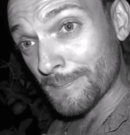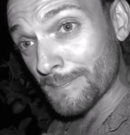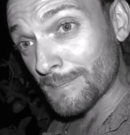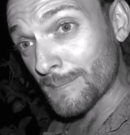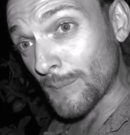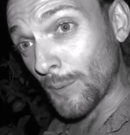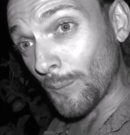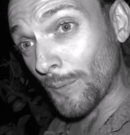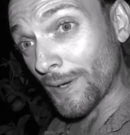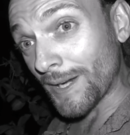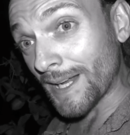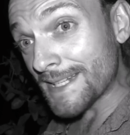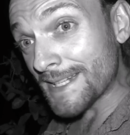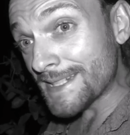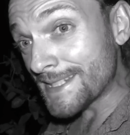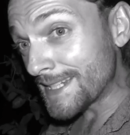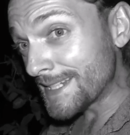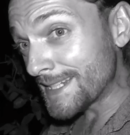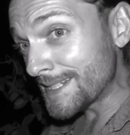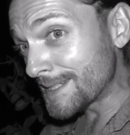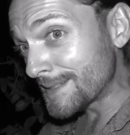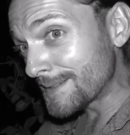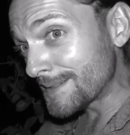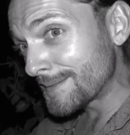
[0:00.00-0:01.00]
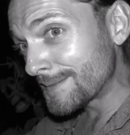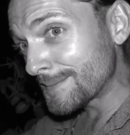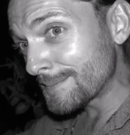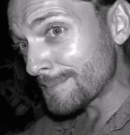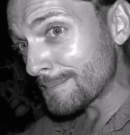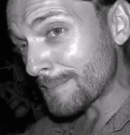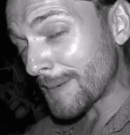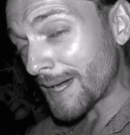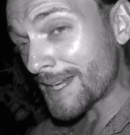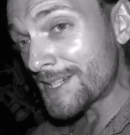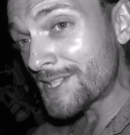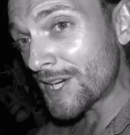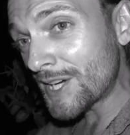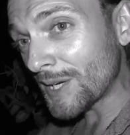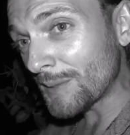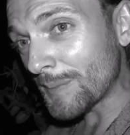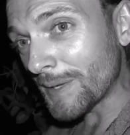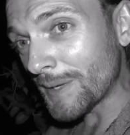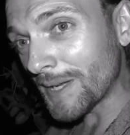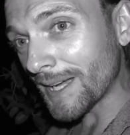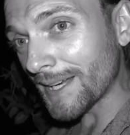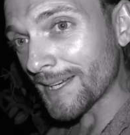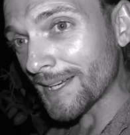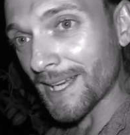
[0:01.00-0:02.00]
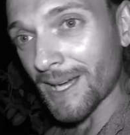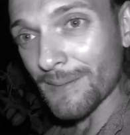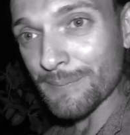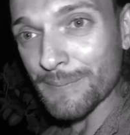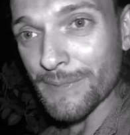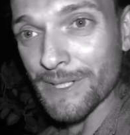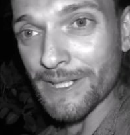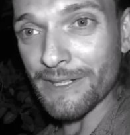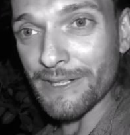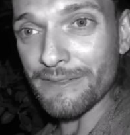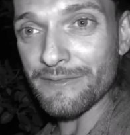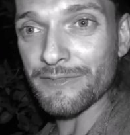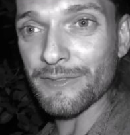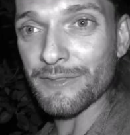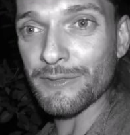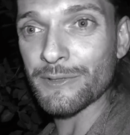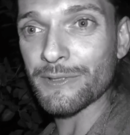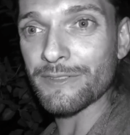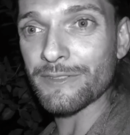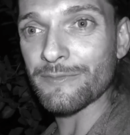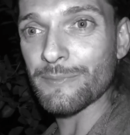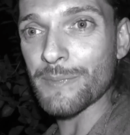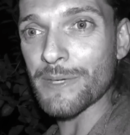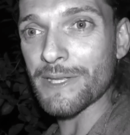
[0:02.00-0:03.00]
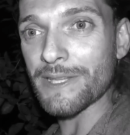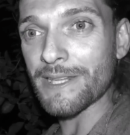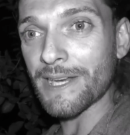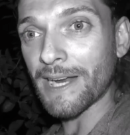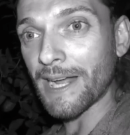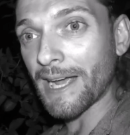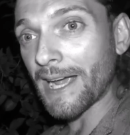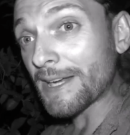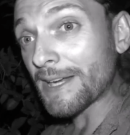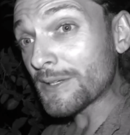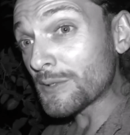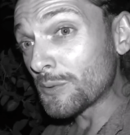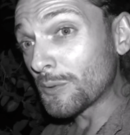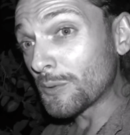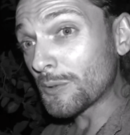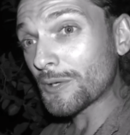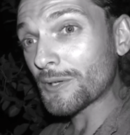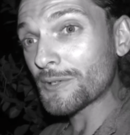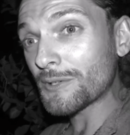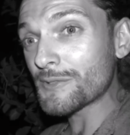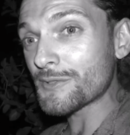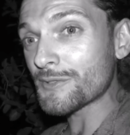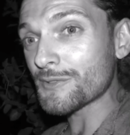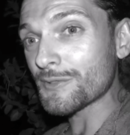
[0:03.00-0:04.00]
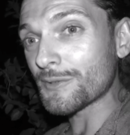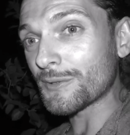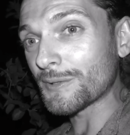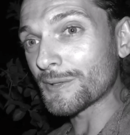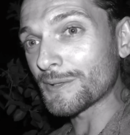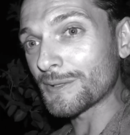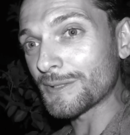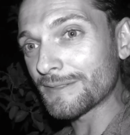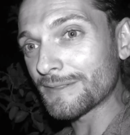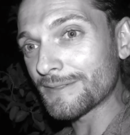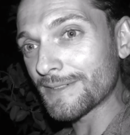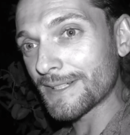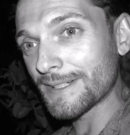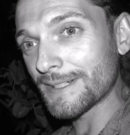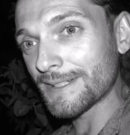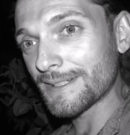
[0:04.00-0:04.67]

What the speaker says: But when I did, magic began happening in front of me that I had no control over.